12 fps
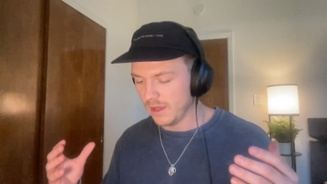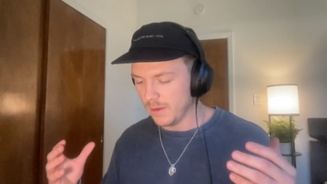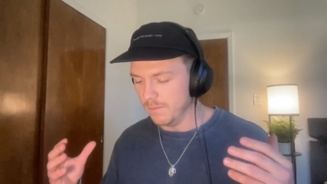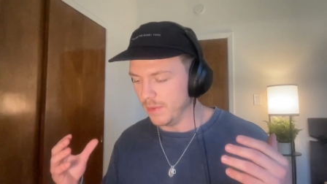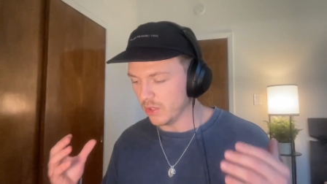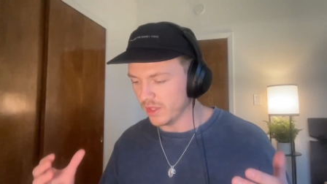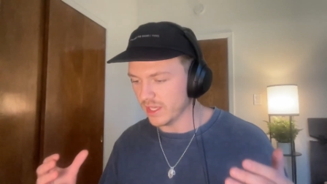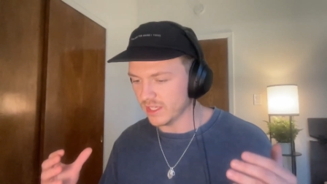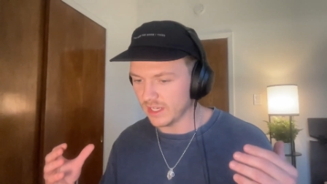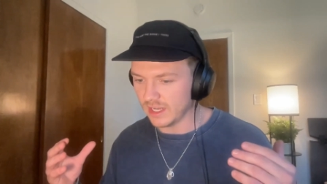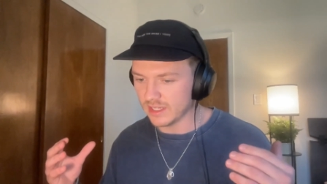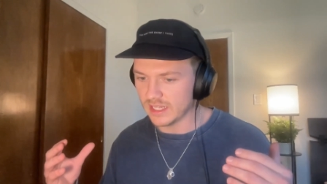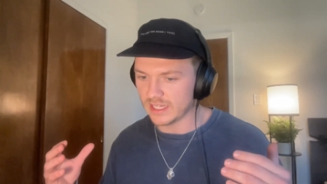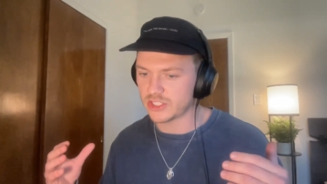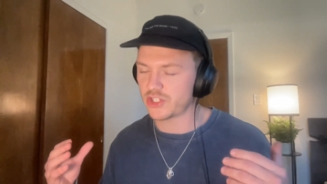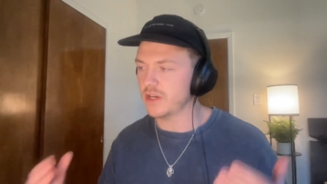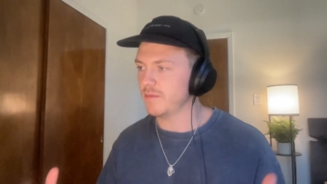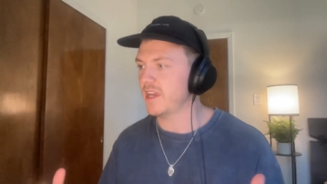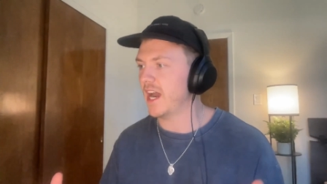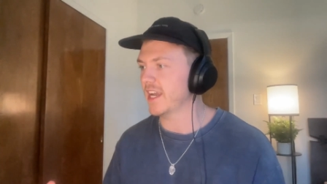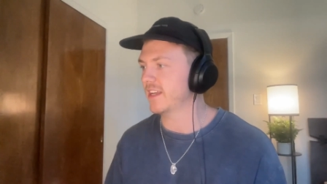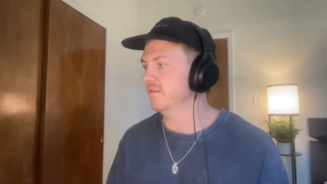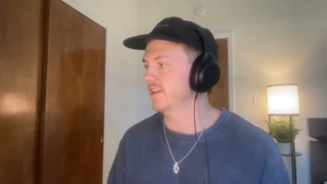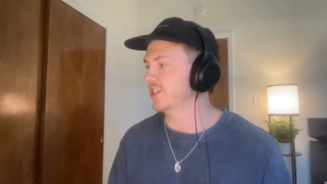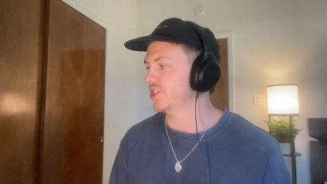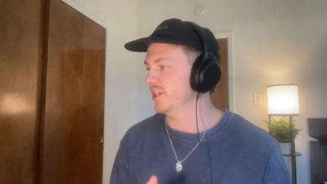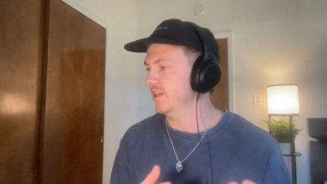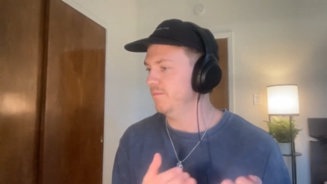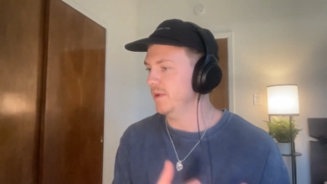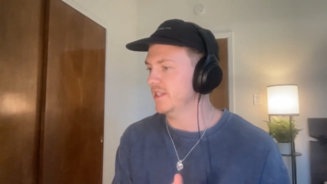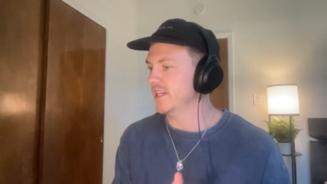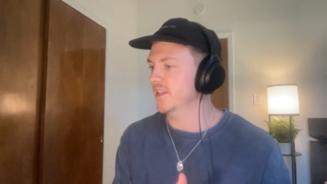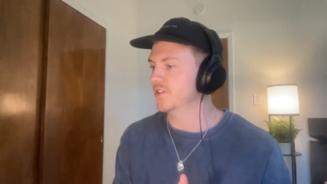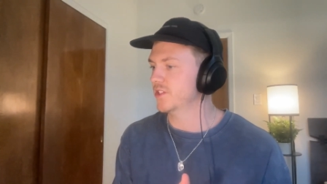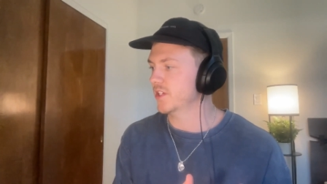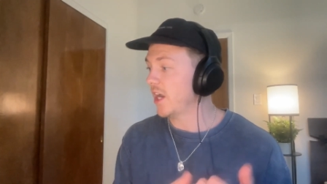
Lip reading: building extremely high conviction in Bittensor,